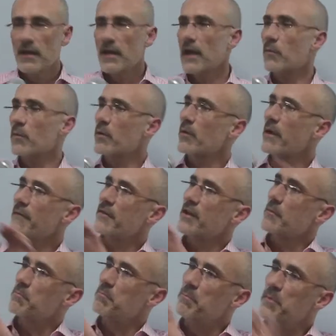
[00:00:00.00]
and we were having
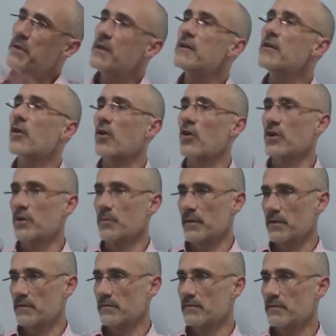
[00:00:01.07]
a big argument,
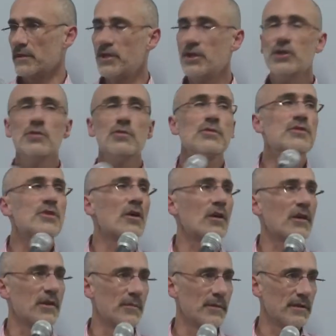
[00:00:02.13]
huge
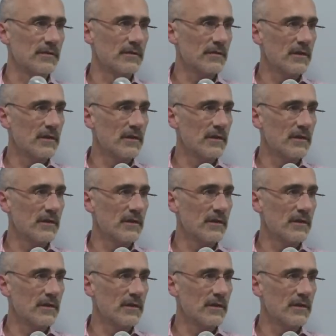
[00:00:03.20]
argument.